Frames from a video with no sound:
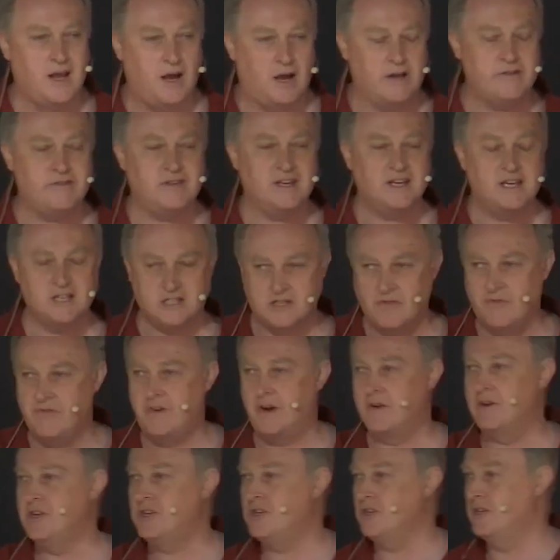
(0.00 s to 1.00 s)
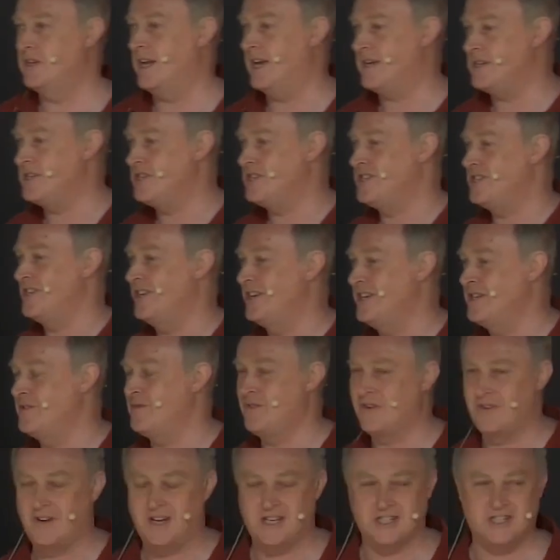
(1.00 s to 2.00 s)
I think it's a very good exercise
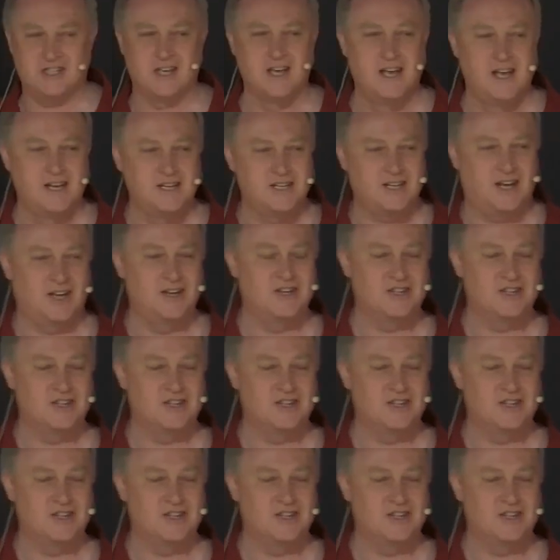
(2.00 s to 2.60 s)
for us to